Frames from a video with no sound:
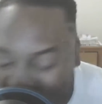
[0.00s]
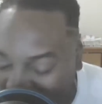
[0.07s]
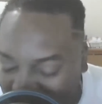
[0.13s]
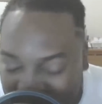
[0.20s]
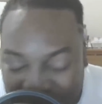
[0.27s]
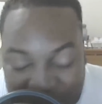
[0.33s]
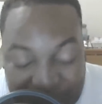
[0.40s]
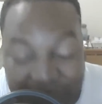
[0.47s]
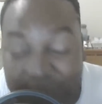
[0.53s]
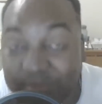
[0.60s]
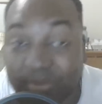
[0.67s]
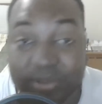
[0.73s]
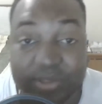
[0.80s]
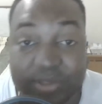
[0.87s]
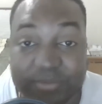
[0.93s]
It's just
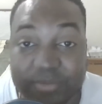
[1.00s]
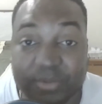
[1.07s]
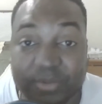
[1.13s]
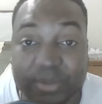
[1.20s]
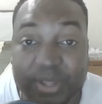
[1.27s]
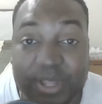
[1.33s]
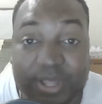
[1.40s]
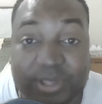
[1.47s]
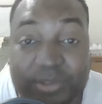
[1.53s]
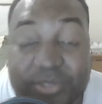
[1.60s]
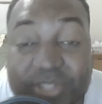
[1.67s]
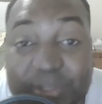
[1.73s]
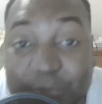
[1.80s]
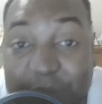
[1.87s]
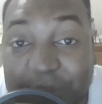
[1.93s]
unbelievable. You
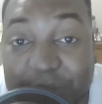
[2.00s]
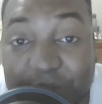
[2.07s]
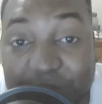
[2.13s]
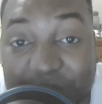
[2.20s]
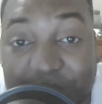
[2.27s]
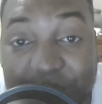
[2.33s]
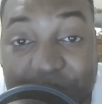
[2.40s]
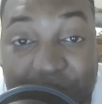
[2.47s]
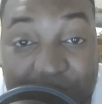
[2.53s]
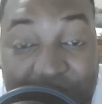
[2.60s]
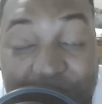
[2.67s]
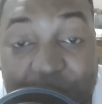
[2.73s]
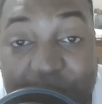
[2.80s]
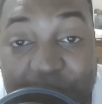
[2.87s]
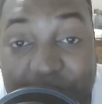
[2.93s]
see women over there that are
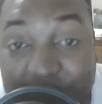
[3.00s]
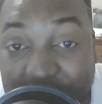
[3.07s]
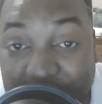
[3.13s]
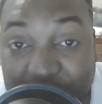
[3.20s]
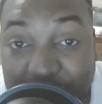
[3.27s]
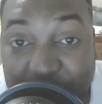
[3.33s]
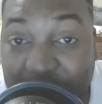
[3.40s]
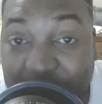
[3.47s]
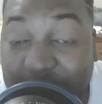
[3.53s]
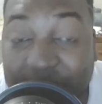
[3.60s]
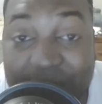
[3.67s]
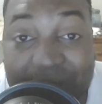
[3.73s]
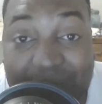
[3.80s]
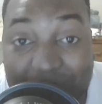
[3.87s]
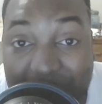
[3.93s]
40 years old and they
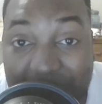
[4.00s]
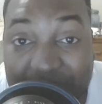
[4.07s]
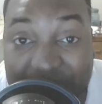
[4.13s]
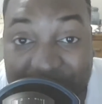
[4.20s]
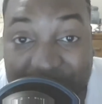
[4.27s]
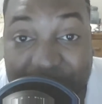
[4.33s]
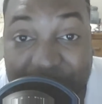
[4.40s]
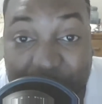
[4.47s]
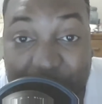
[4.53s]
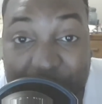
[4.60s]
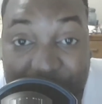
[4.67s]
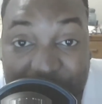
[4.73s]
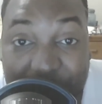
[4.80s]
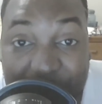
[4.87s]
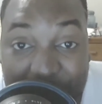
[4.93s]
got bodies of a
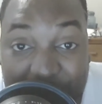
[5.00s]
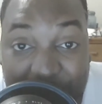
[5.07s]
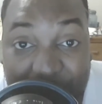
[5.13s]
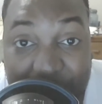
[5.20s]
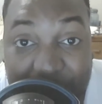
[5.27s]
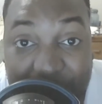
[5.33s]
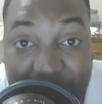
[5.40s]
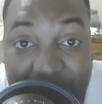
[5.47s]
22-year-old.